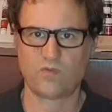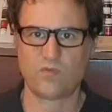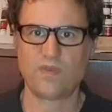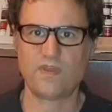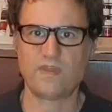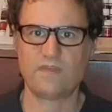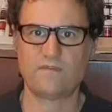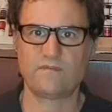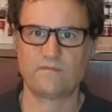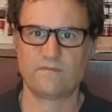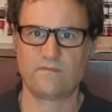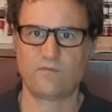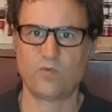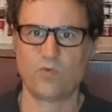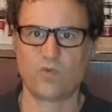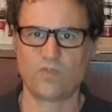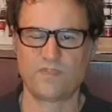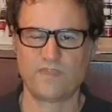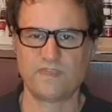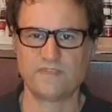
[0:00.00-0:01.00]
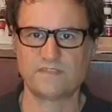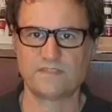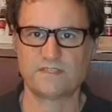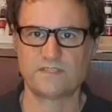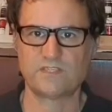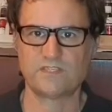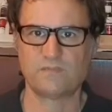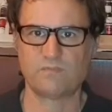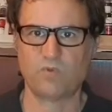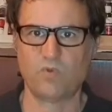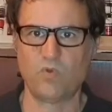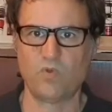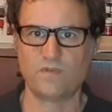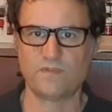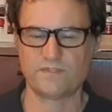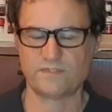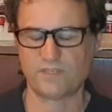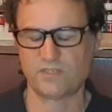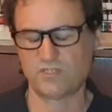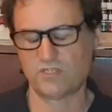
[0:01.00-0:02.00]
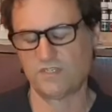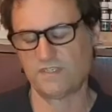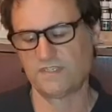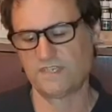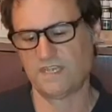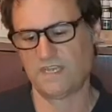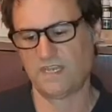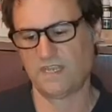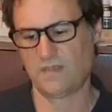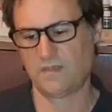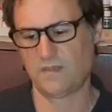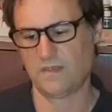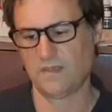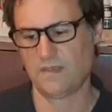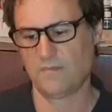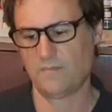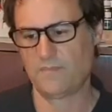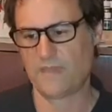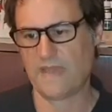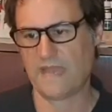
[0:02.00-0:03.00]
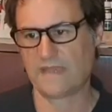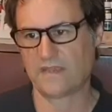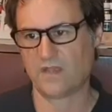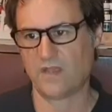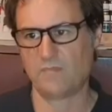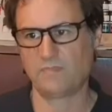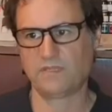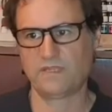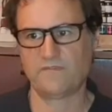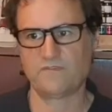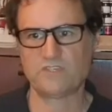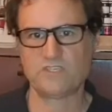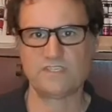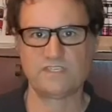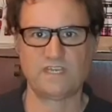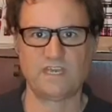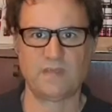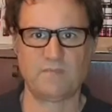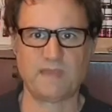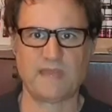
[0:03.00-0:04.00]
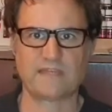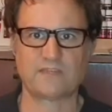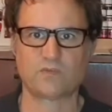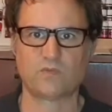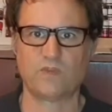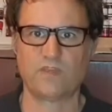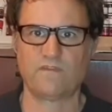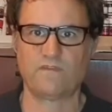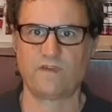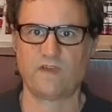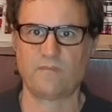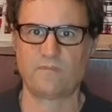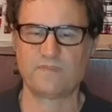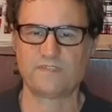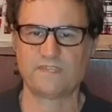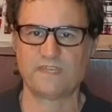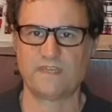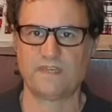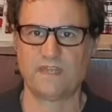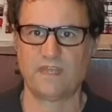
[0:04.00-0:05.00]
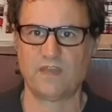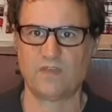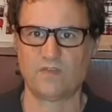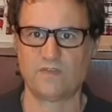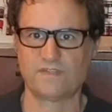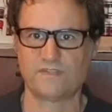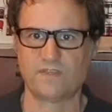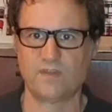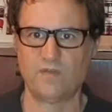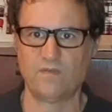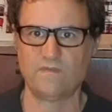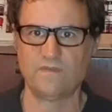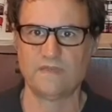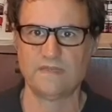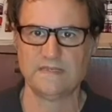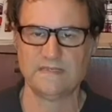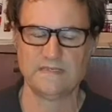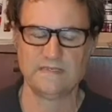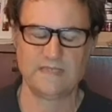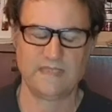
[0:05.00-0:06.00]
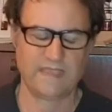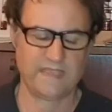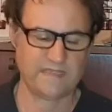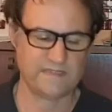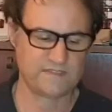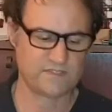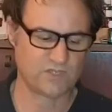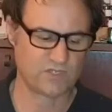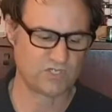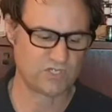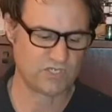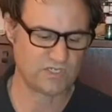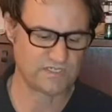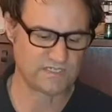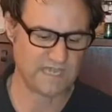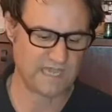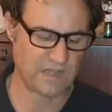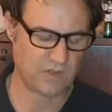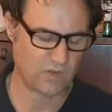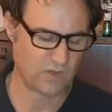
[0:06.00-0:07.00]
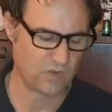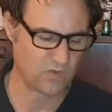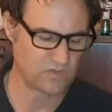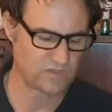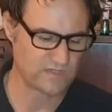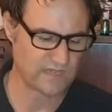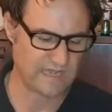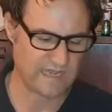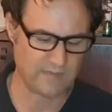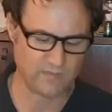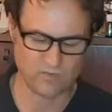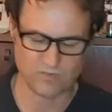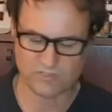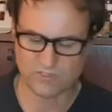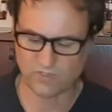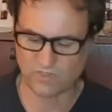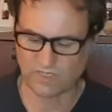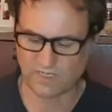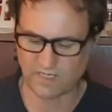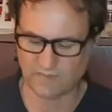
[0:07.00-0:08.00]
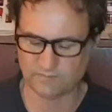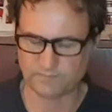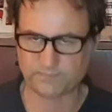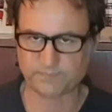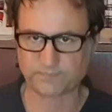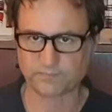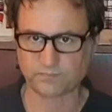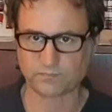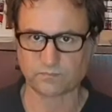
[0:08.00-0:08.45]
credit for things that she's bought. So she's getting back, I believe she's getting back 25% now herself. And so she's now also able to